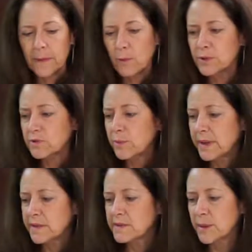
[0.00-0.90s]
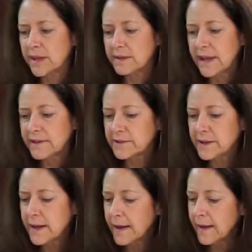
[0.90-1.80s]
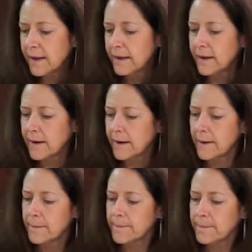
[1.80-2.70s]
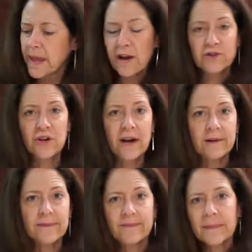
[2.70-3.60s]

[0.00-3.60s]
which will be explained later. Hairdryer.